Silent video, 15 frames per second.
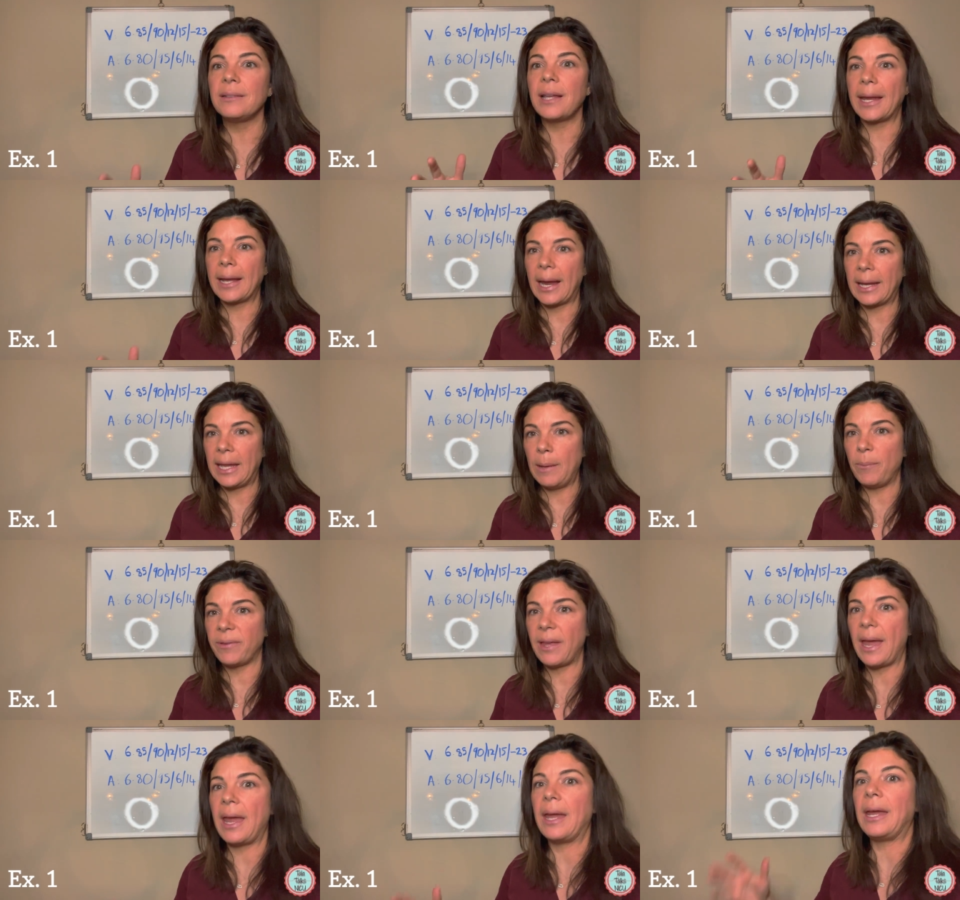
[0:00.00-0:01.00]
like I keep
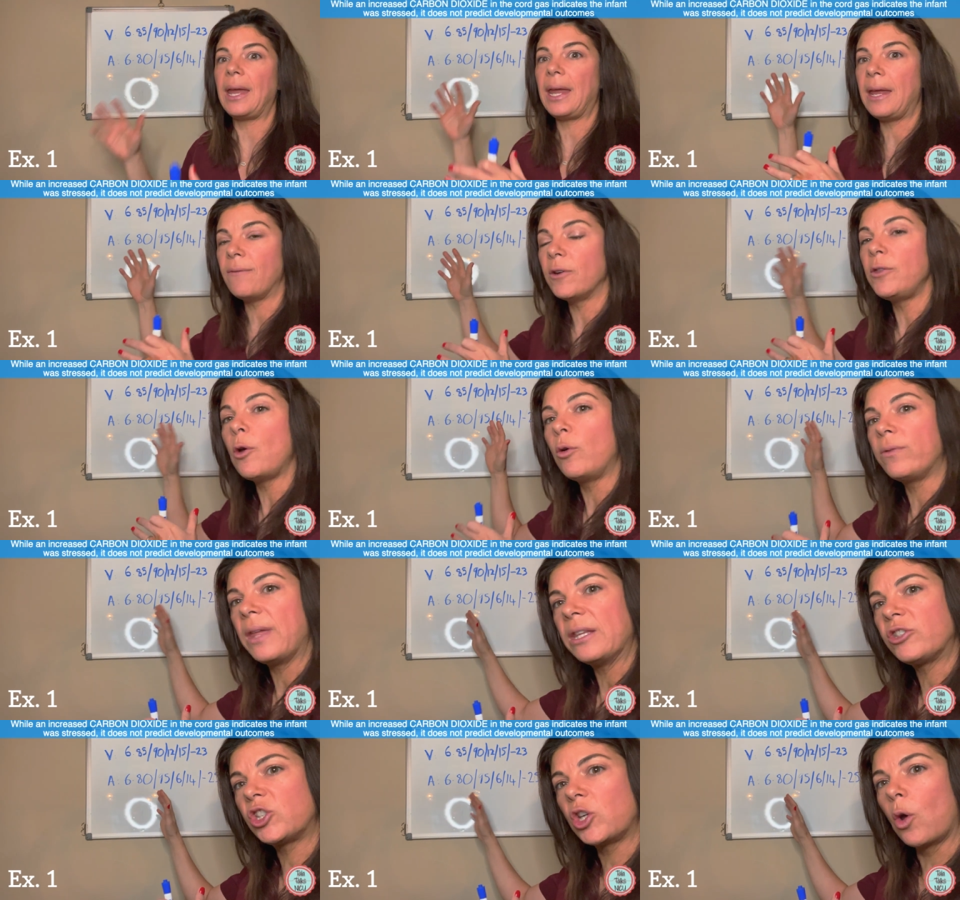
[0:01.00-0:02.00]
saying, even though
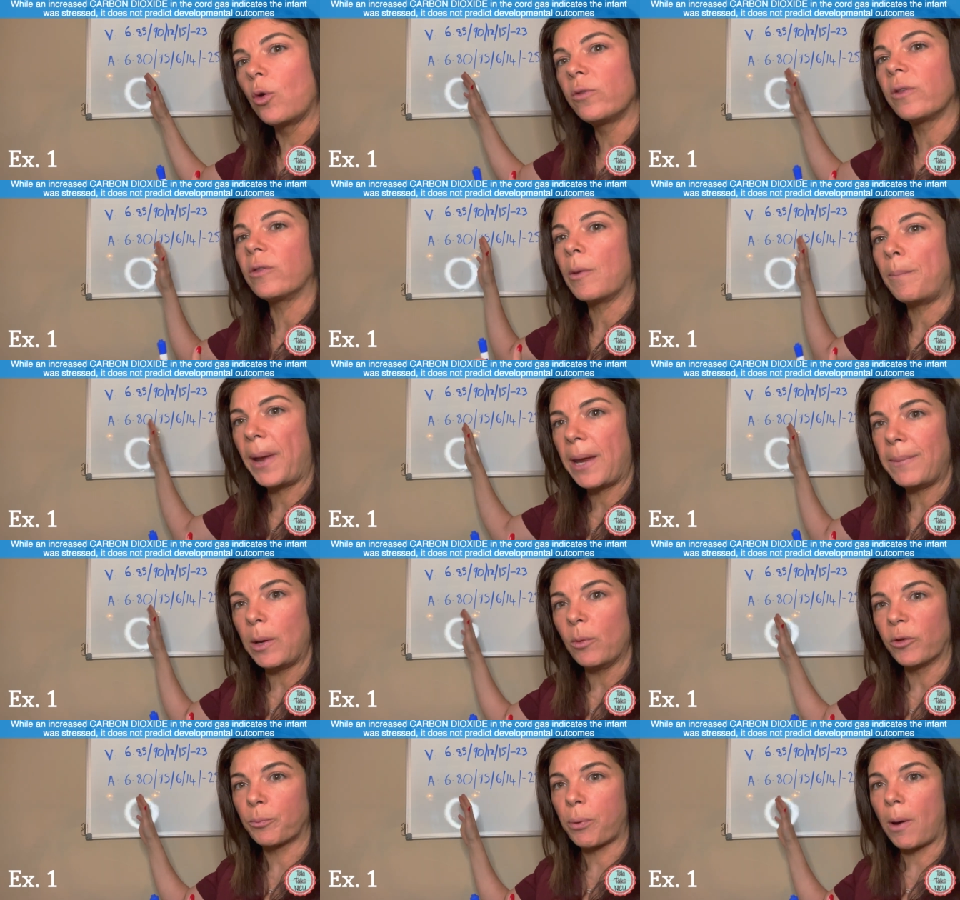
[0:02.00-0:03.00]
this shows that the baby
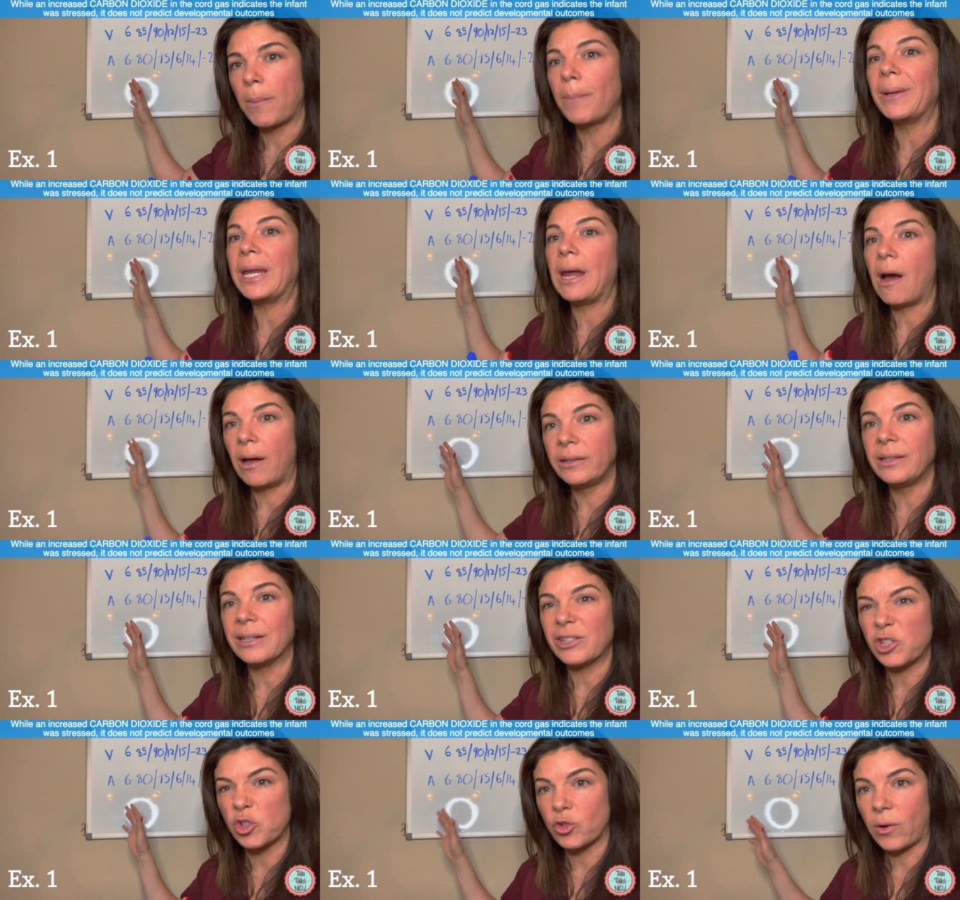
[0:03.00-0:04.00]
was probably under
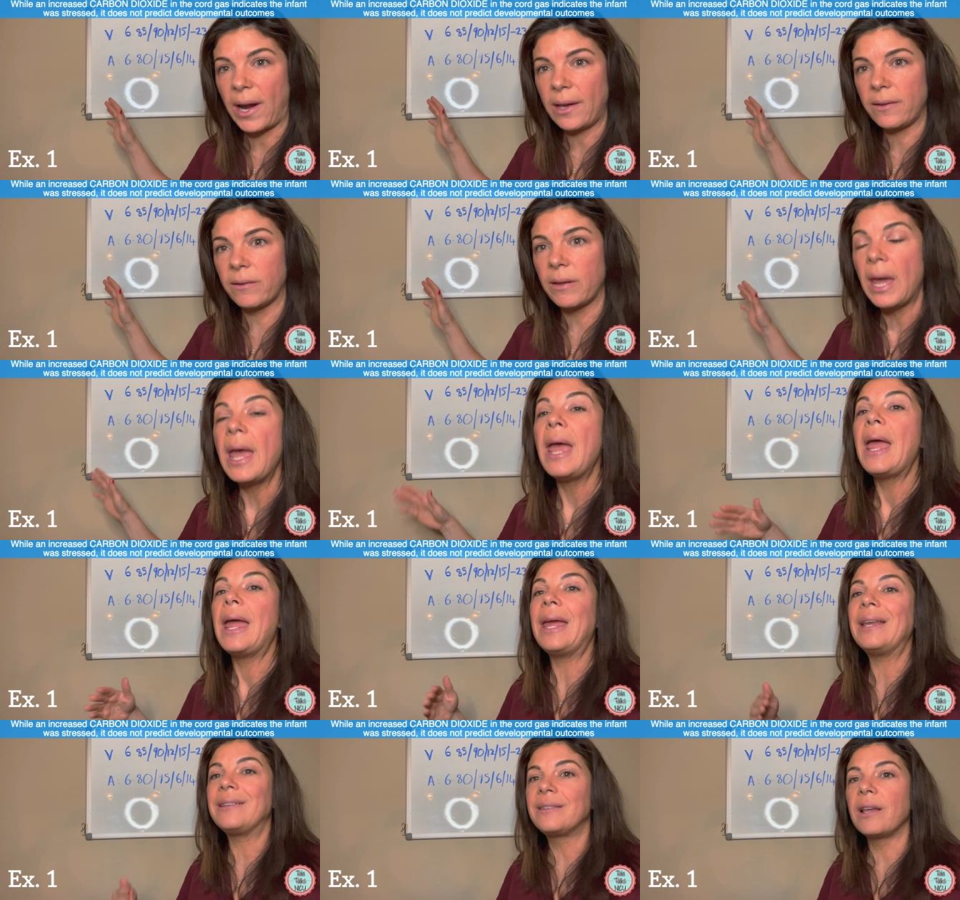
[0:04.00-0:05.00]
stress,
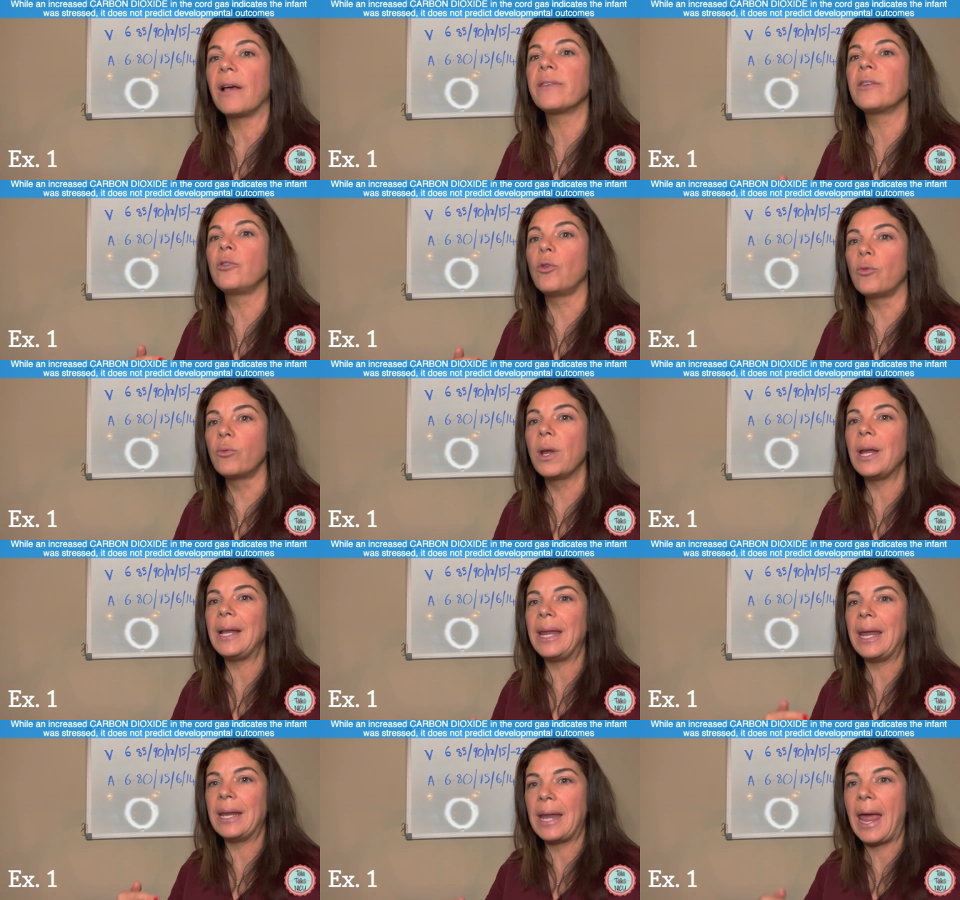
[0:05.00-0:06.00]
it doesn't
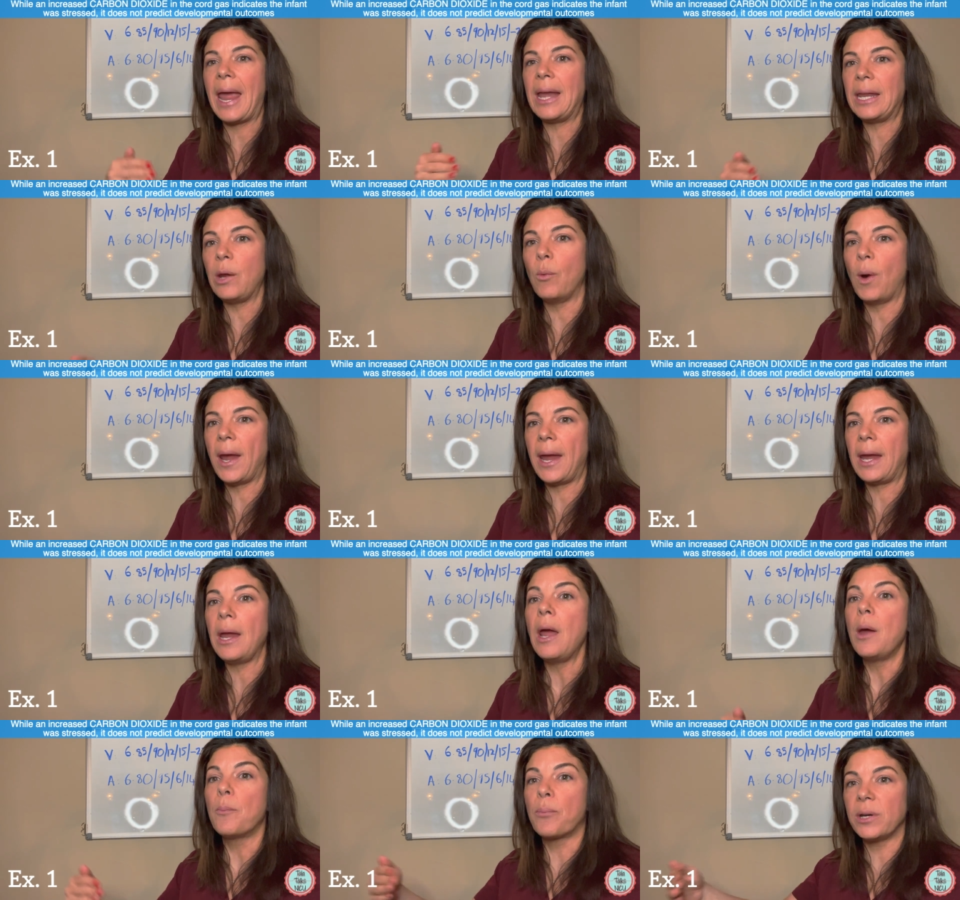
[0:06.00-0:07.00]
really in any way
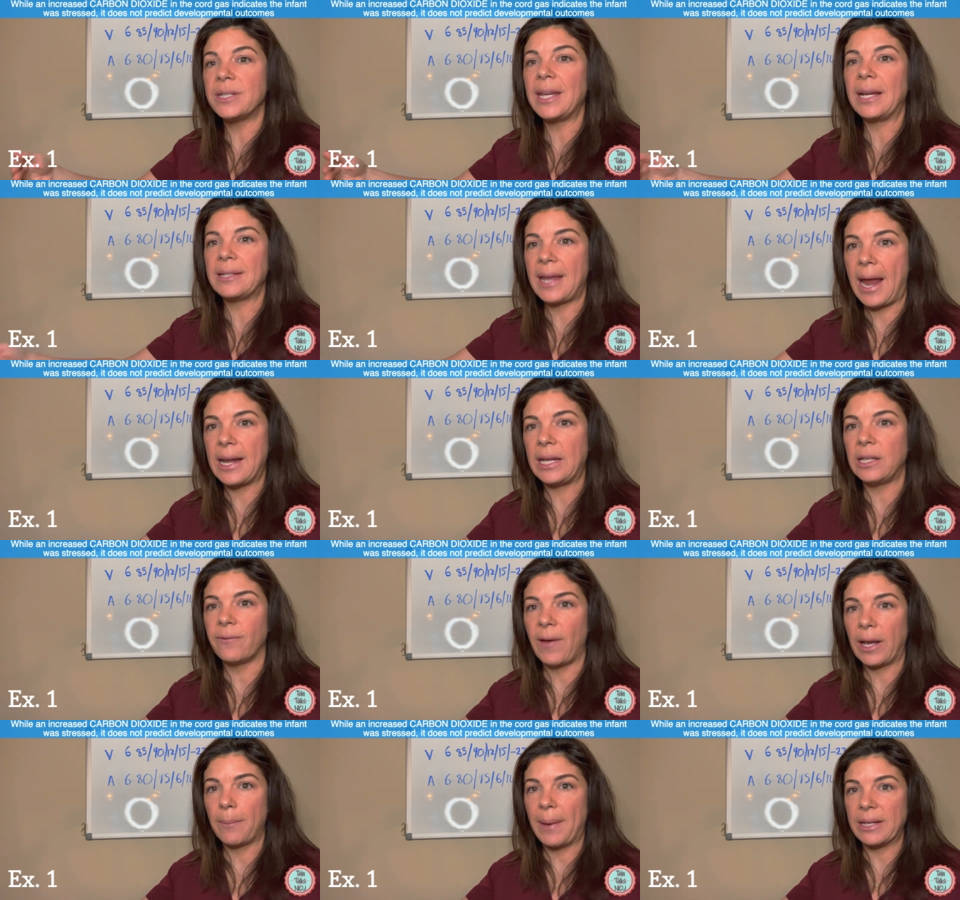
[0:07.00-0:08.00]
predict any
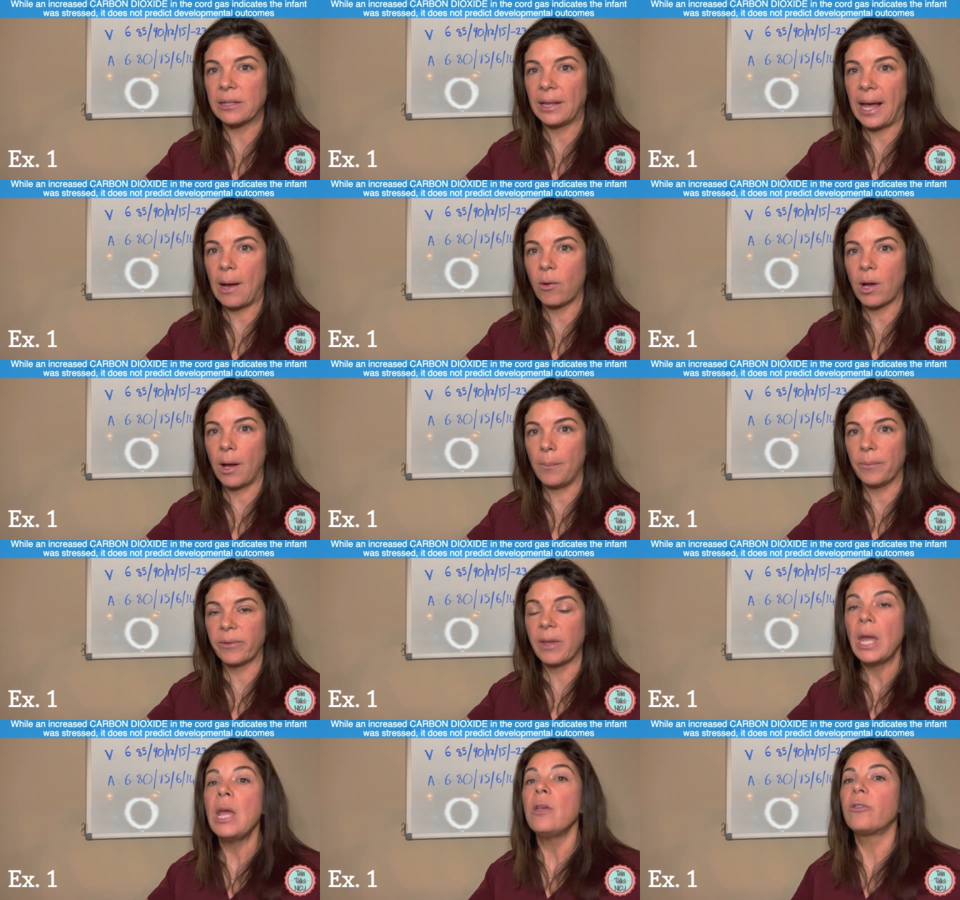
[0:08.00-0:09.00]
developmental outcomes.